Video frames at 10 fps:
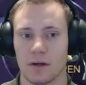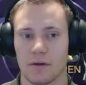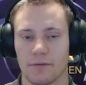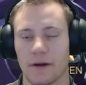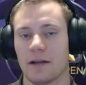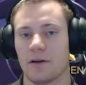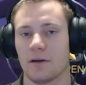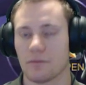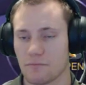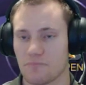
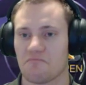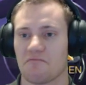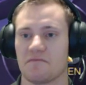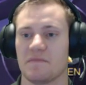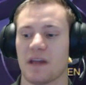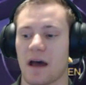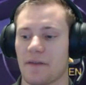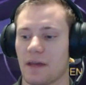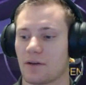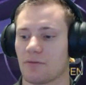fighter, not
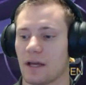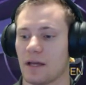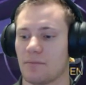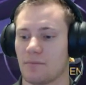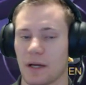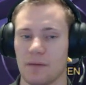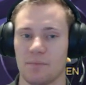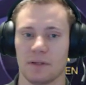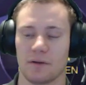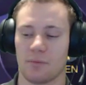that great. Might
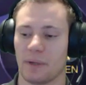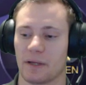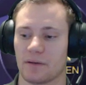be a little better